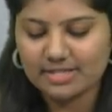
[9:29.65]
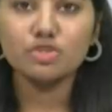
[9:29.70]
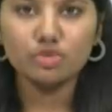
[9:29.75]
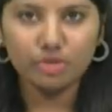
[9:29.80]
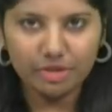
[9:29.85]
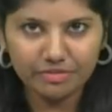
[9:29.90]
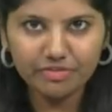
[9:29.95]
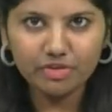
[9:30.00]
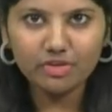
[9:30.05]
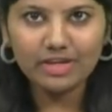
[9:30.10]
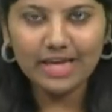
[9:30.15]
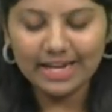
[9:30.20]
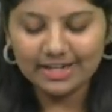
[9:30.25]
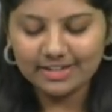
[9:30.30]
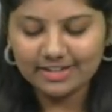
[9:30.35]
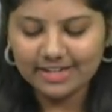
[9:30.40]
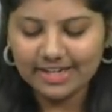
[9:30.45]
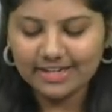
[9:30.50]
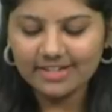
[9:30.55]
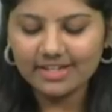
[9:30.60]
So if you
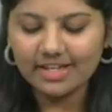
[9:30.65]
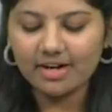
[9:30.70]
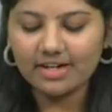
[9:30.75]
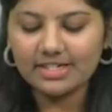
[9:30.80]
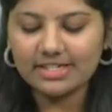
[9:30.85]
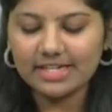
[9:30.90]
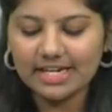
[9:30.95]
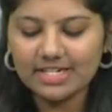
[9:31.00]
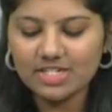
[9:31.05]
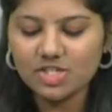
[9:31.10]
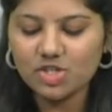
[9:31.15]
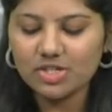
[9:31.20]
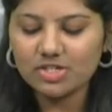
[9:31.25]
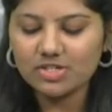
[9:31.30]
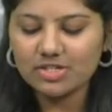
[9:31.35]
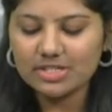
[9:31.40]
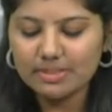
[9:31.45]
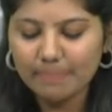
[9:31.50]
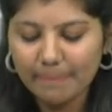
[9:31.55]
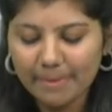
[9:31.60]
calculate, there are 10
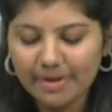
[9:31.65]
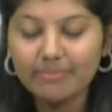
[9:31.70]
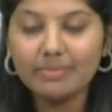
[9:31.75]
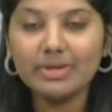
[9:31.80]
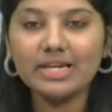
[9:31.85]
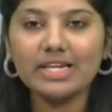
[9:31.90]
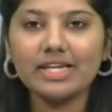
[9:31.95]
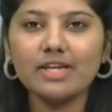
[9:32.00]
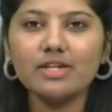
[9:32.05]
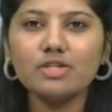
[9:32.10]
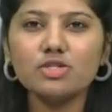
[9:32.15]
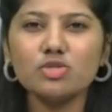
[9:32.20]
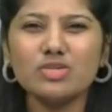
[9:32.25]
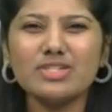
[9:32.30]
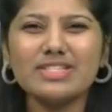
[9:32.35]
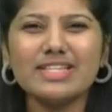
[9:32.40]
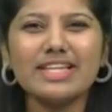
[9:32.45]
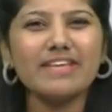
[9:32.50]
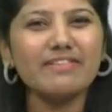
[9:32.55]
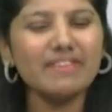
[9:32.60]
judges per million, so it
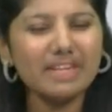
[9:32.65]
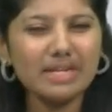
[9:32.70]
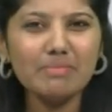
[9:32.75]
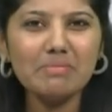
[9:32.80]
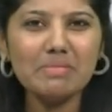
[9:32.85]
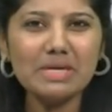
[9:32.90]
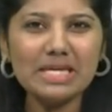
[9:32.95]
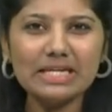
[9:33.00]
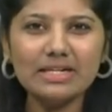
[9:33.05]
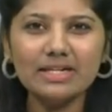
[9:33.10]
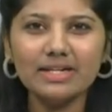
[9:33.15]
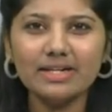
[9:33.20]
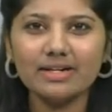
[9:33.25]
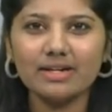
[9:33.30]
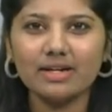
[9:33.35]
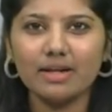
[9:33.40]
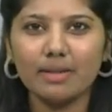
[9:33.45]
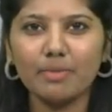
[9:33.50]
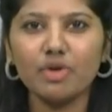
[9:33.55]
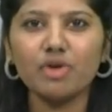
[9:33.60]
is like a very meager
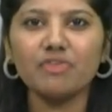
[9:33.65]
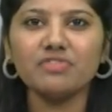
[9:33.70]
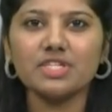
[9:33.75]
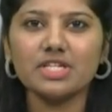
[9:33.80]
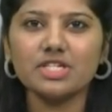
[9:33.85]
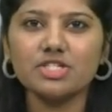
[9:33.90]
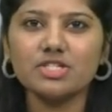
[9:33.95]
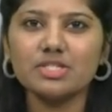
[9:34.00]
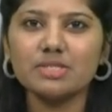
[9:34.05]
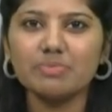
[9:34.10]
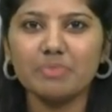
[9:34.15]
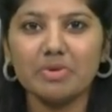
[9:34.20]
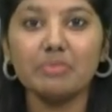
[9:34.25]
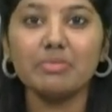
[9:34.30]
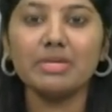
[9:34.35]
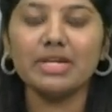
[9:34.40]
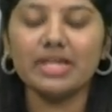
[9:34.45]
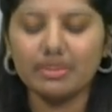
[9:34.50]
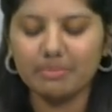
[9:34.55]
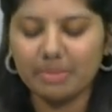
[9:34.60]
number of judges per
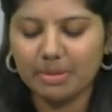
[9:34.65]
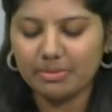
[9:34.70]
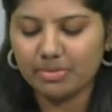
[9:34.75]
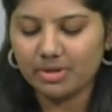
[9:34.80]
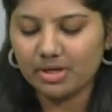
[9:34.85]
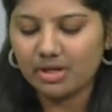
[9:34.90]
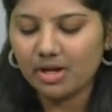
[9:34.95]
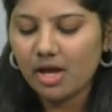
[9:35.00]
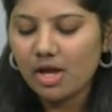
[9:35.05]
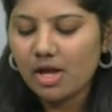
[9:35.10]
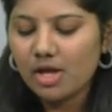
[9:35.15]
million people.